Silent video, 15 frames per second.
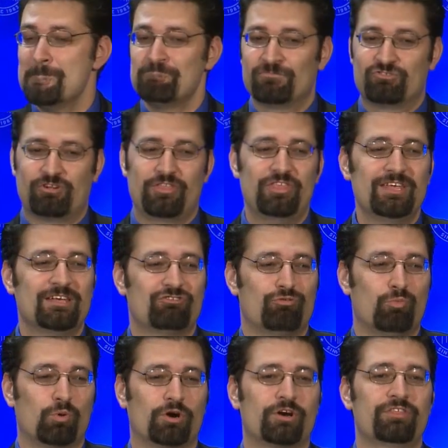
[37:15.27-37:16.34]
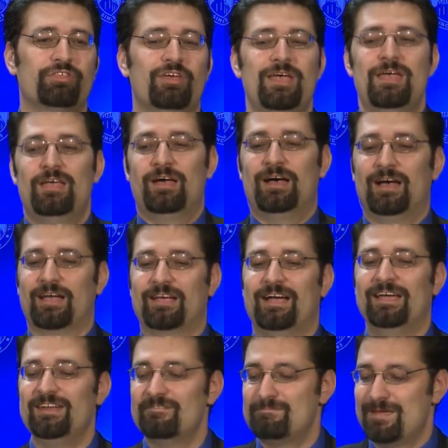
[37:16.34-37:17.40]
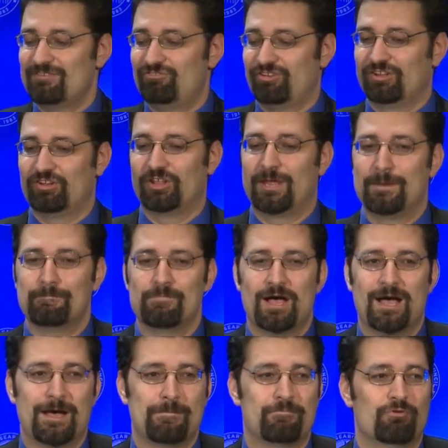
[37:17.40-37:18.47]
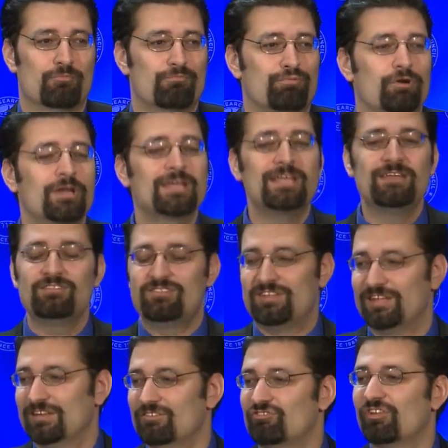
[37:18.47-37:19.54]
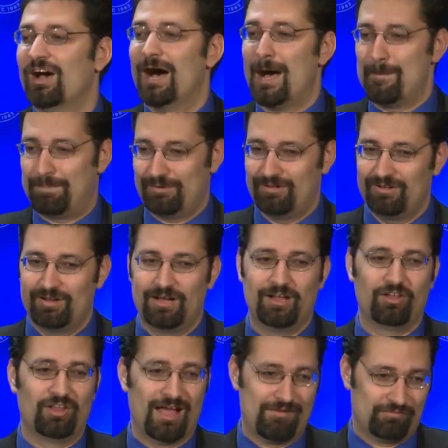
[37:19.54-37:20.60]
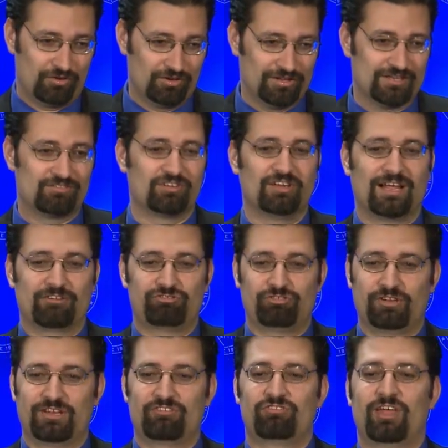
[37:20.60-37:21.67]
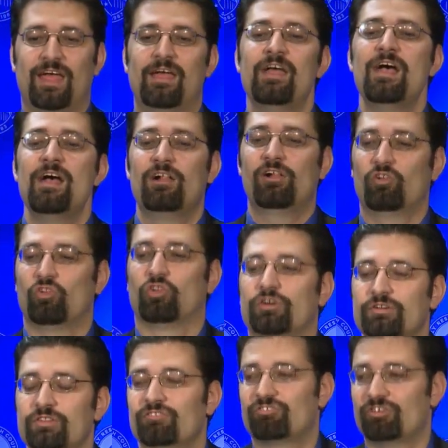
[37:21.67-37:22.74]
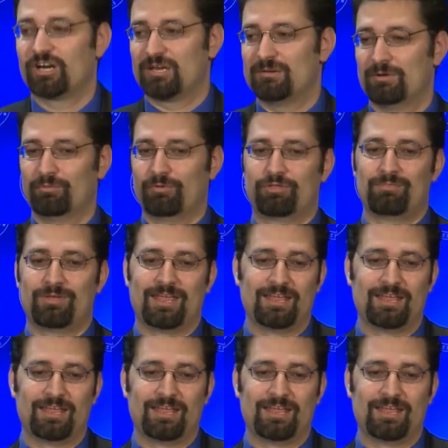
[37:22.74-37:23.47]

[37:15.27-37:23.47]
So I think it's worth kind of basically bringing teens up a level intellectually and say, learn this argument with me.